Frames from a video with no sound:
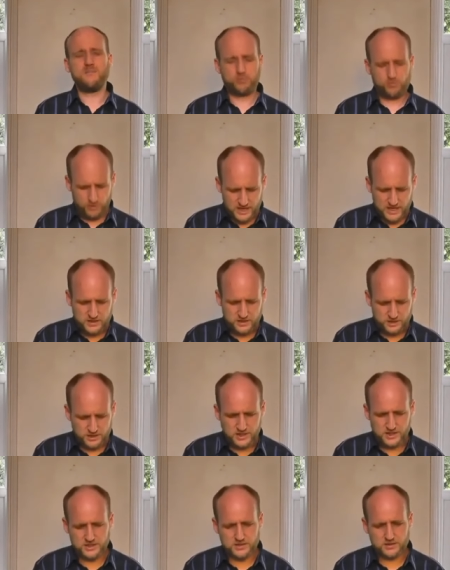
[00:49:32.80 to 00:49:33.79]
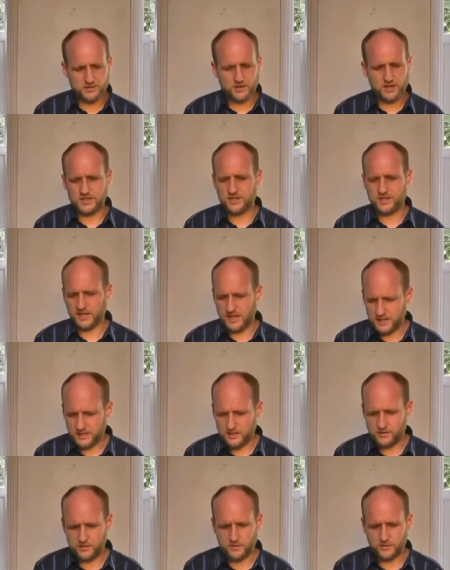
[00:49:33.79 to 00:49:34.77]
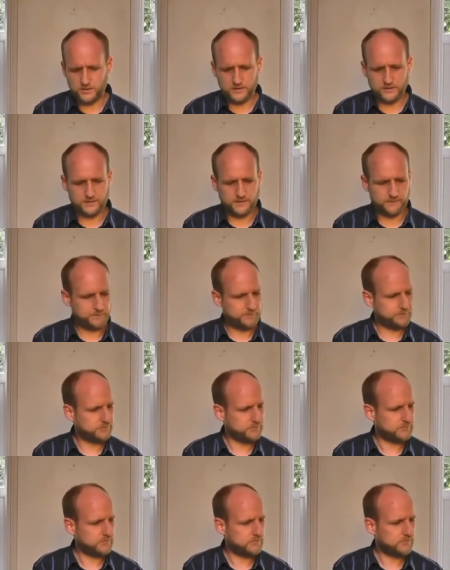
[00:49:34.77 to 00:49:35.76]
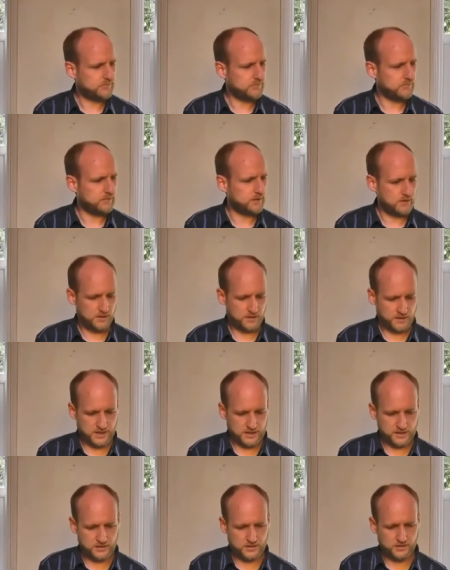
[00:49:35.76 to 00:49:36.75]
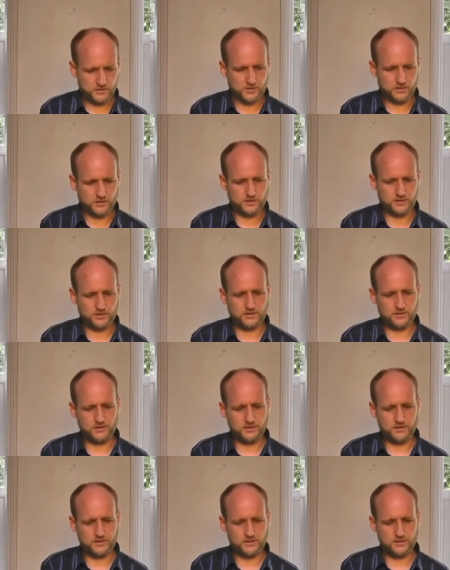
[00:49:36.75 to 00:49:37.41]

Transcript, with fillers: Praise you, Jesus Christ. Thank you, Lord. Thank you, Lord.